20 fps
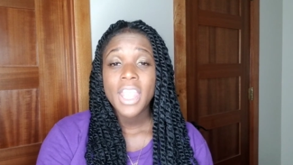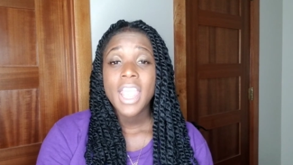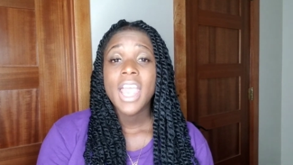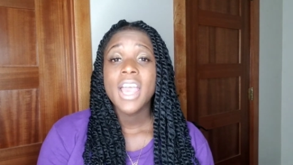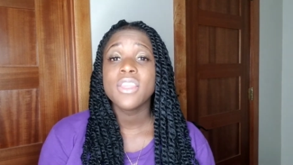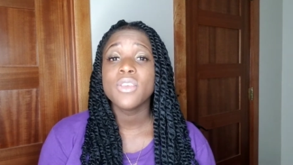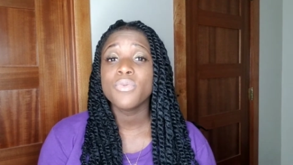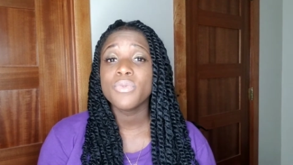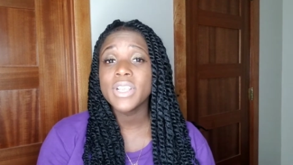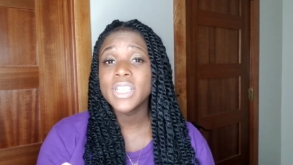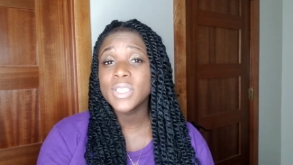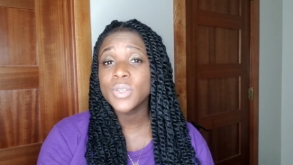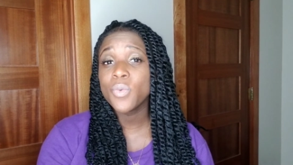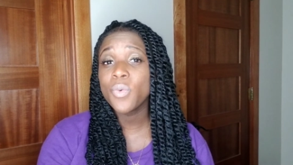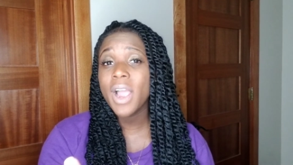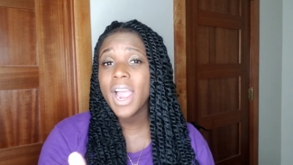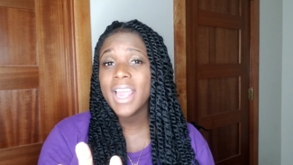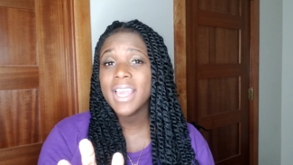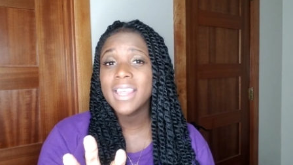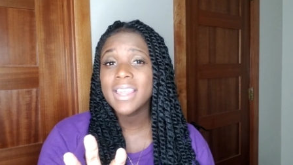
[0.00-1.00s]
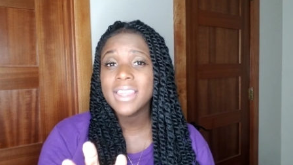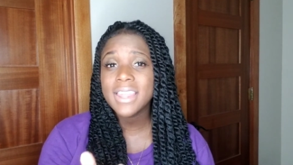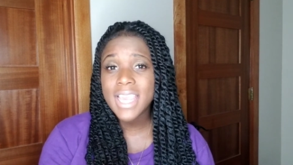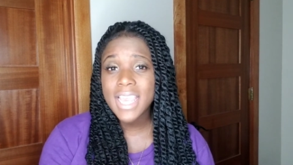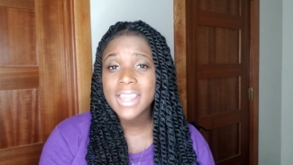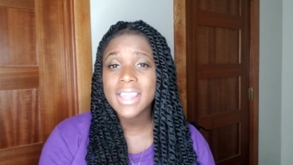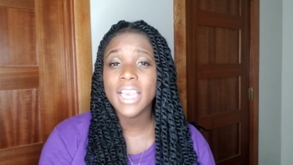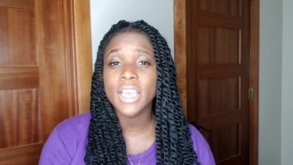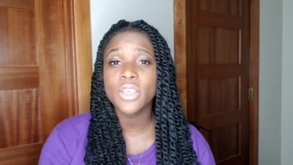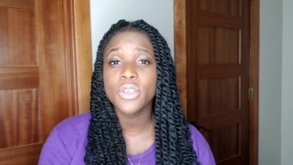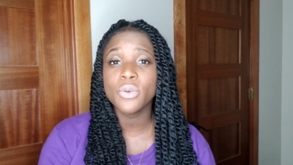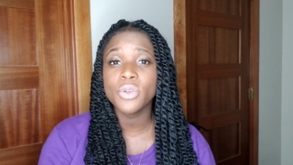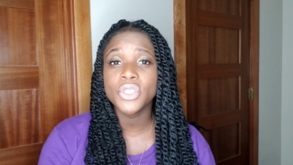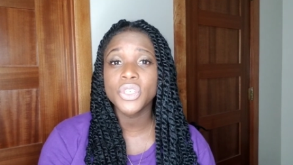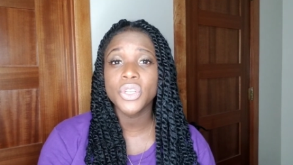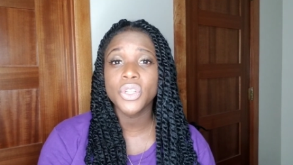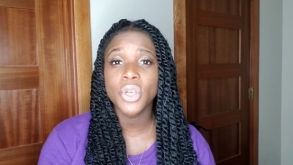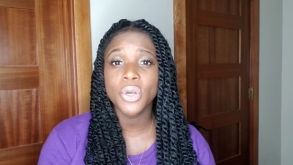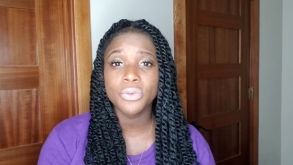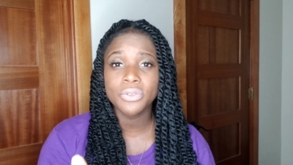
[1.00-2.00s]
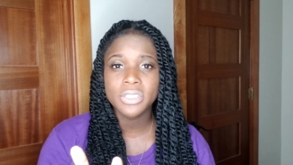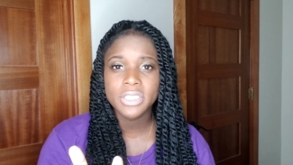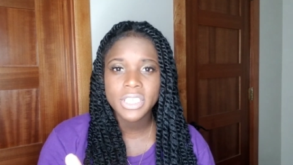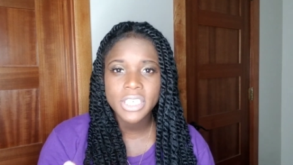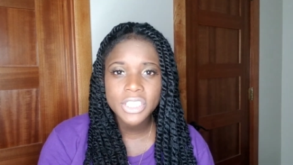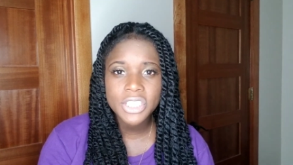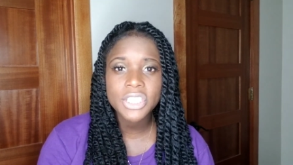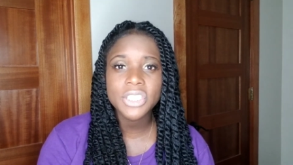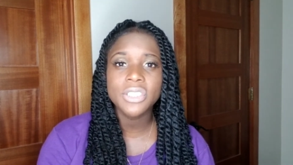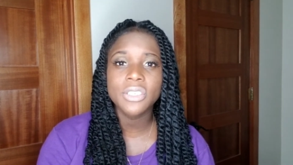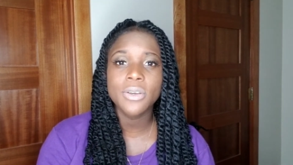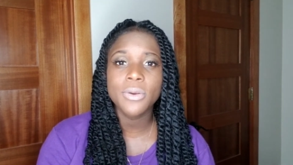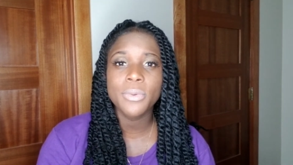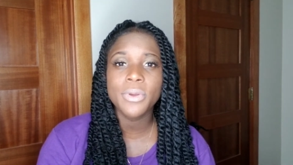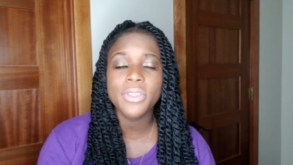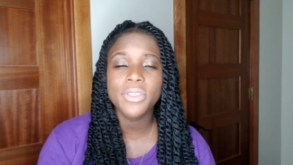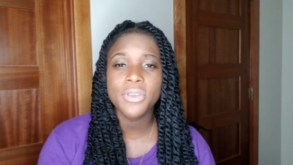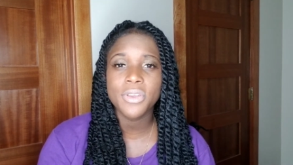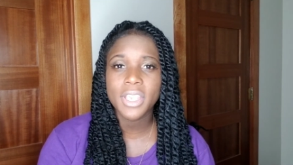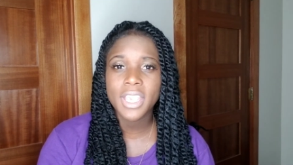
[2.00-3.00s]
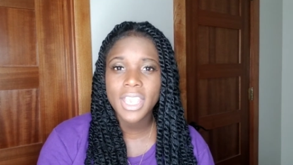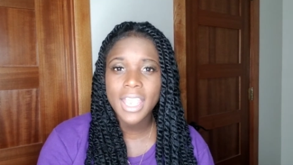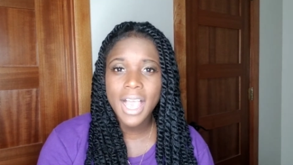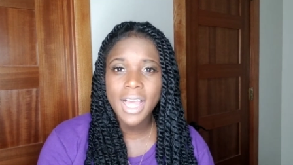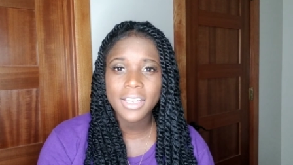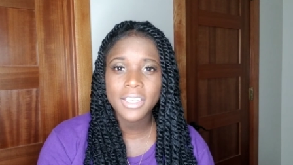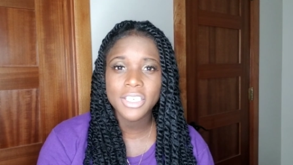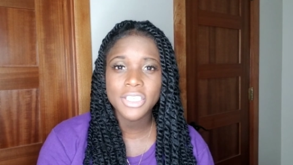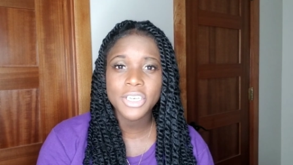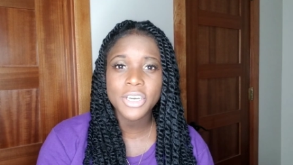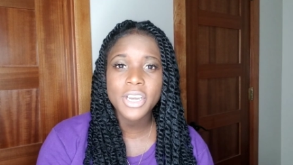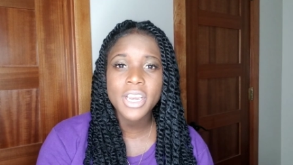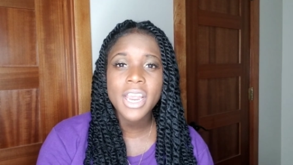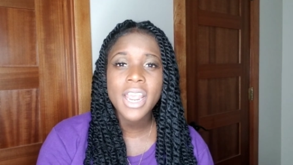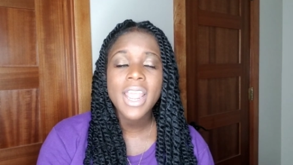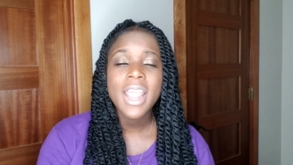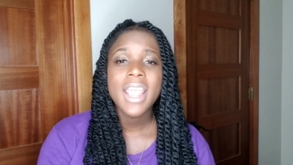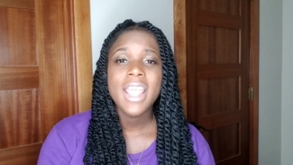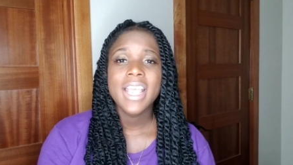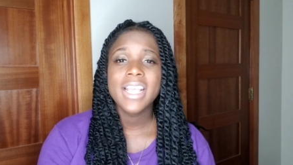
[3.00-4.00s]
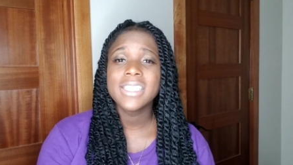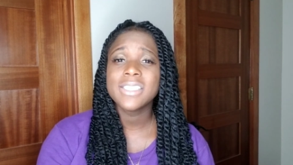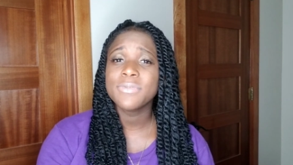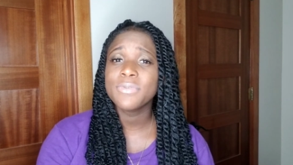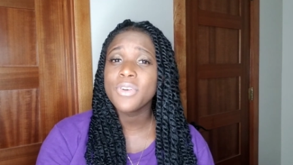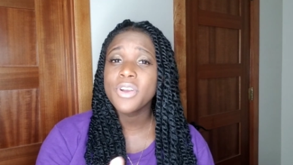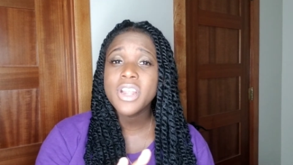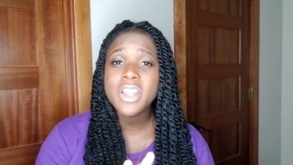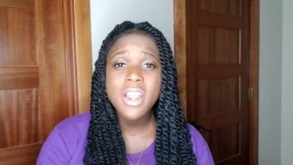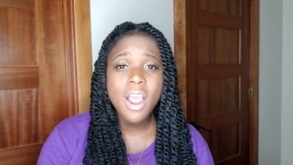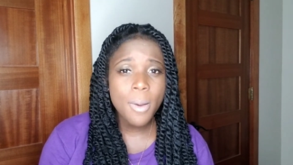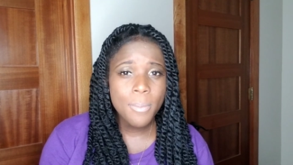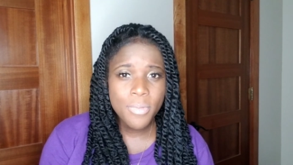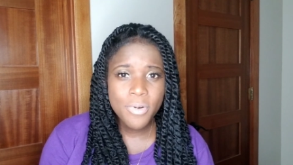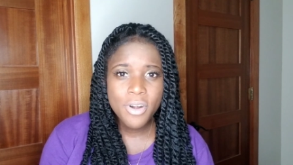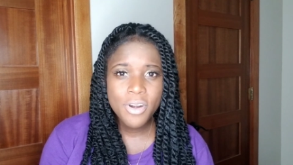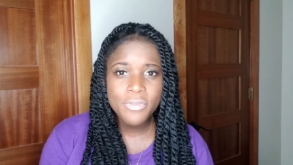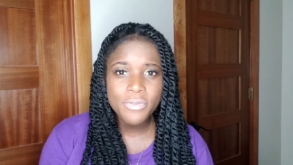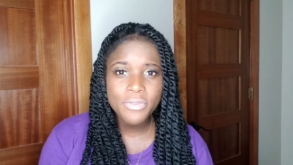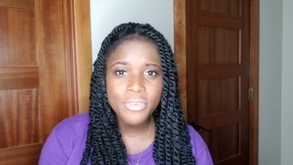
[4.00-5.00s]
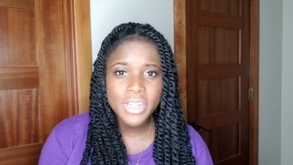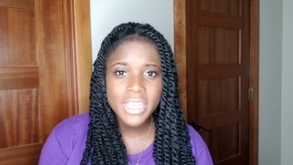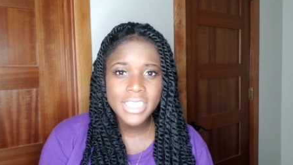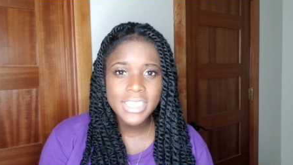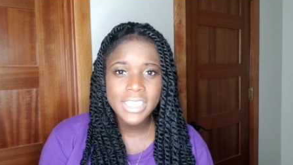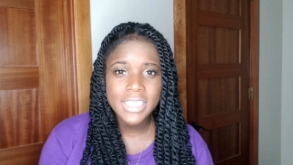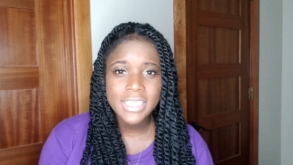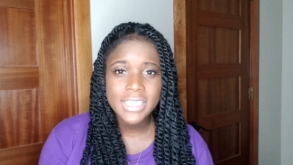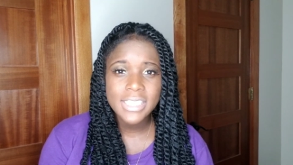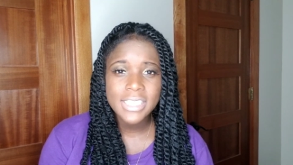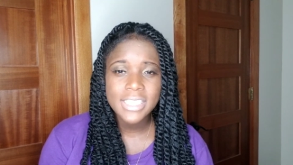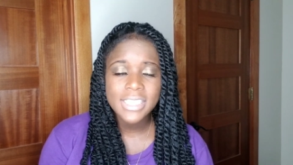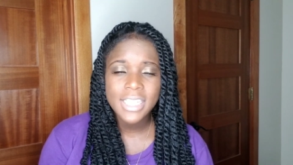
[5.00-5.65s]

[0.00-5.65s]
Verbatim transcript: And the reason why I think that you should go digital with your calendar is for a number of reasons.